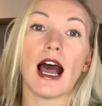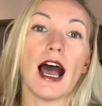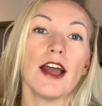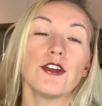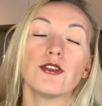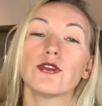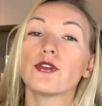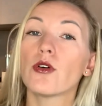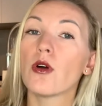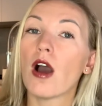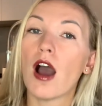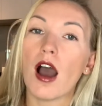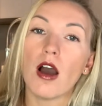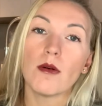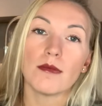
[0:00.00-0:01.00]
I don't know
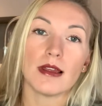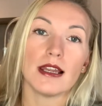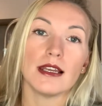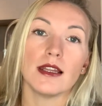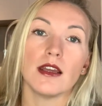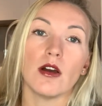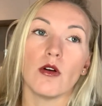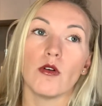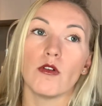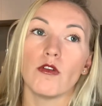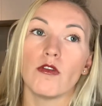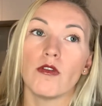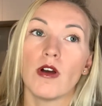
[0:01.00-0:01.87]
how many of